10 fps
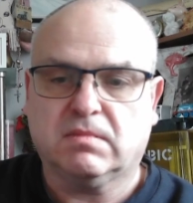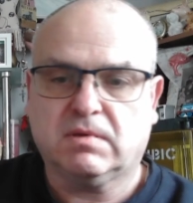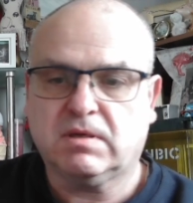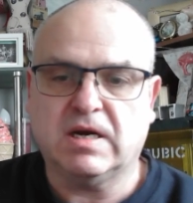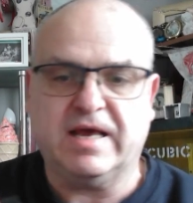
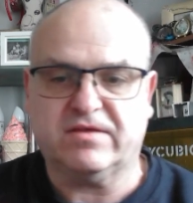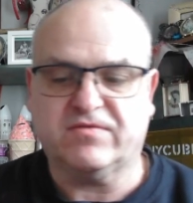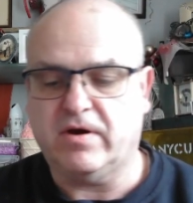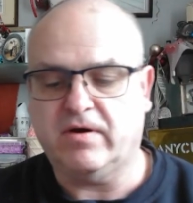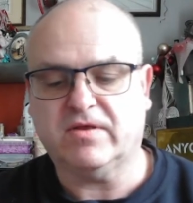collects
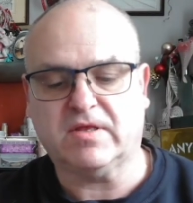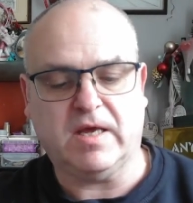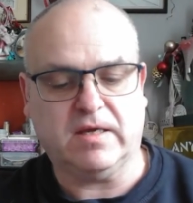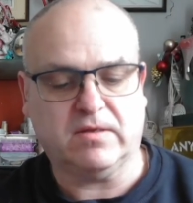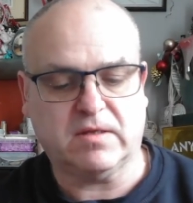various
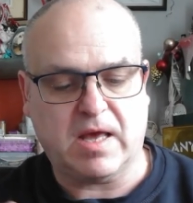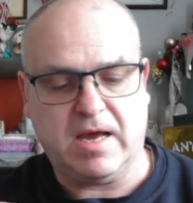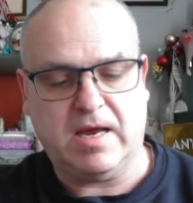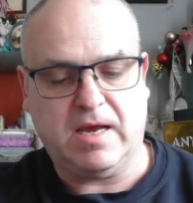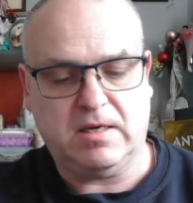things,
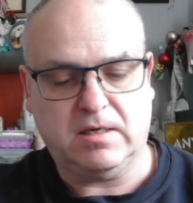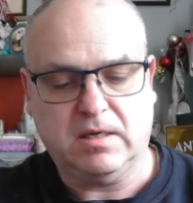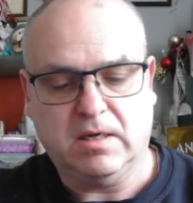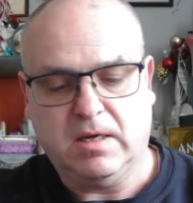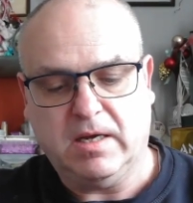and
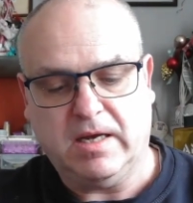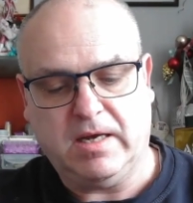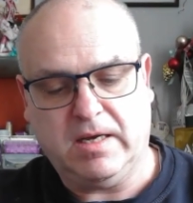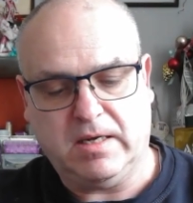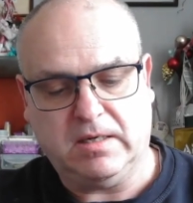
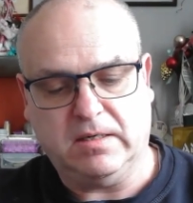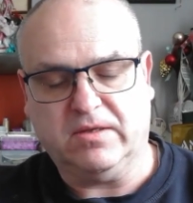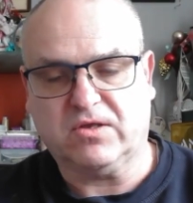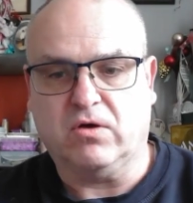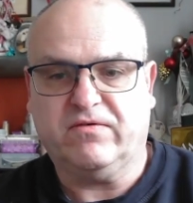it has
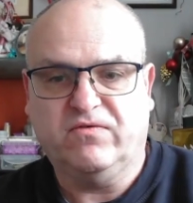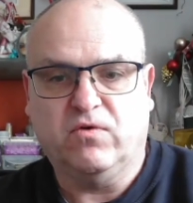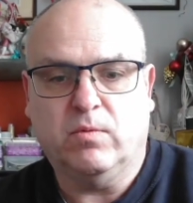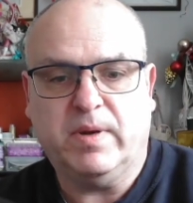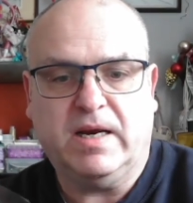got a
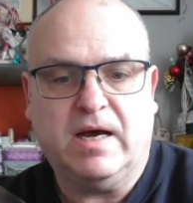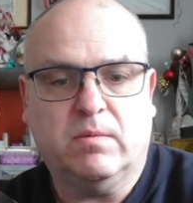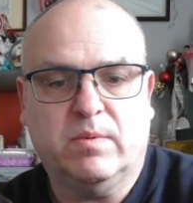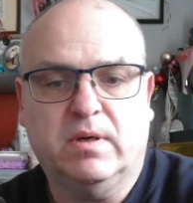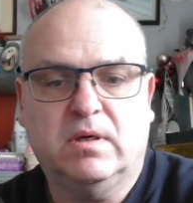4-pin
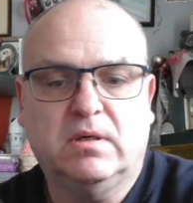output,